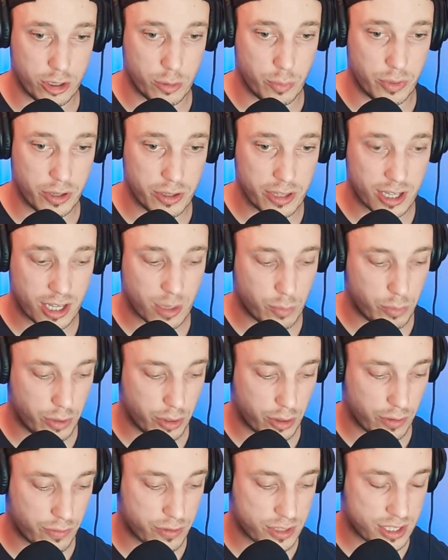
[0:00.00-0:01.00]
you build a
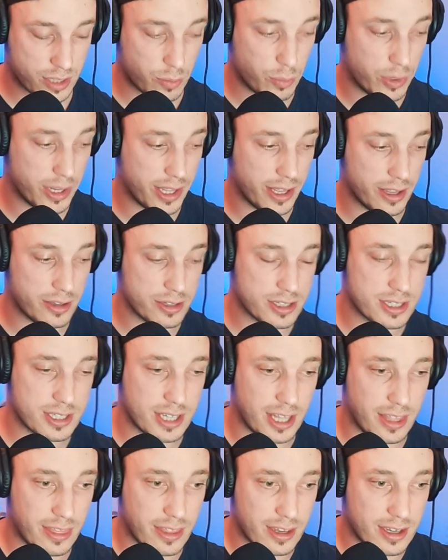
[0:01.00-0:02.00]
computer for somebody else
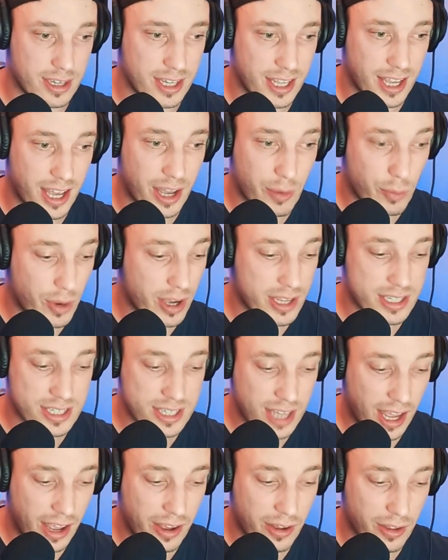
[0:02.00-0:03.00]
in the DIY
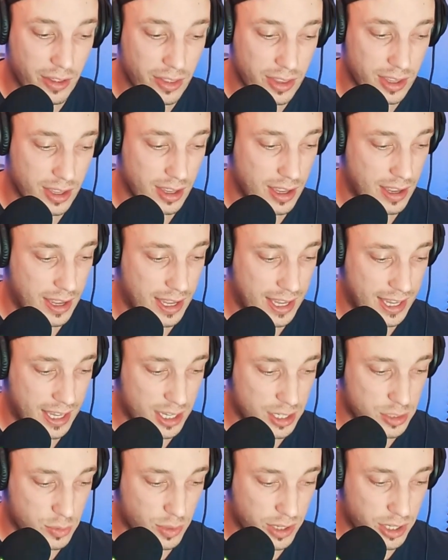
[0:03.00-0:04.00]
style
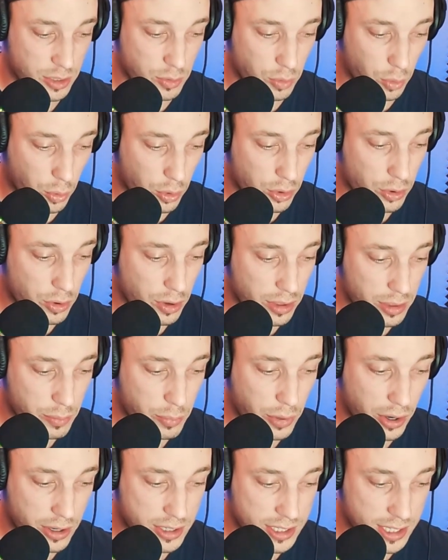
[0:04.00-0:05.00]
is when you order all the
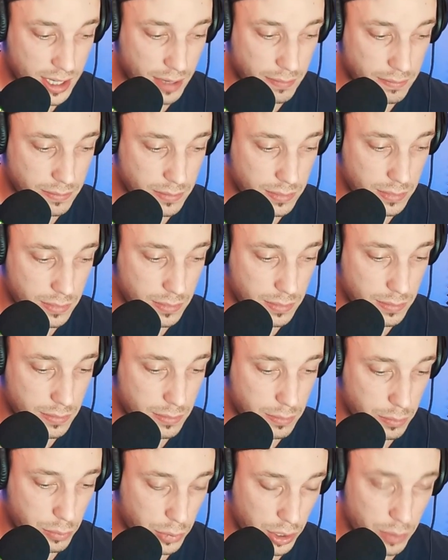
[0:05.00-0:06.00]
parts up,
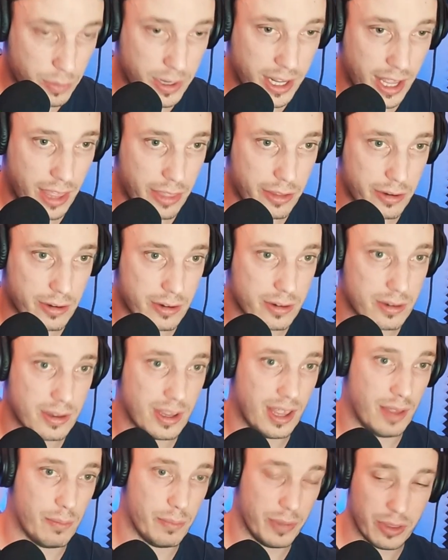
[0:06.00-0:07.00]
put them together,
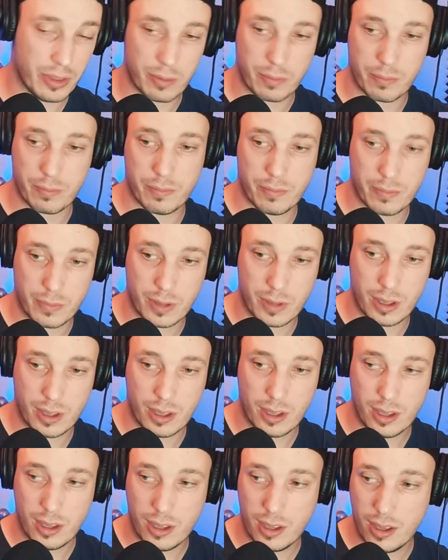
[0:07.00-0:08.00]
and build them
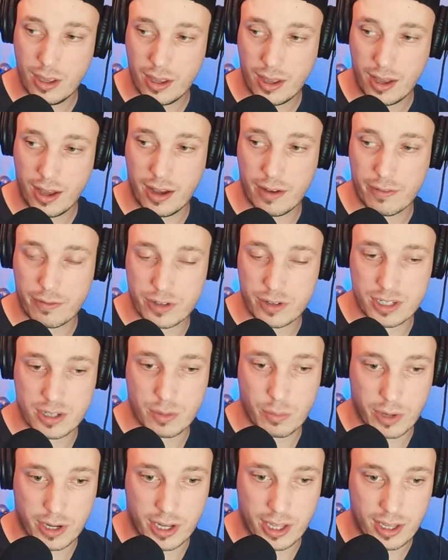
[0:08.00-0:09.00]
for
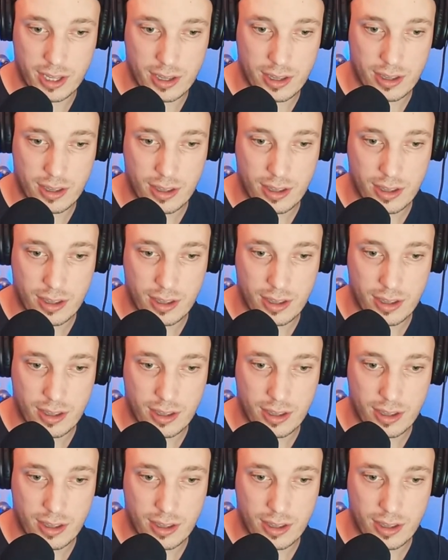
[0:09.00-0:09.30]
somebody.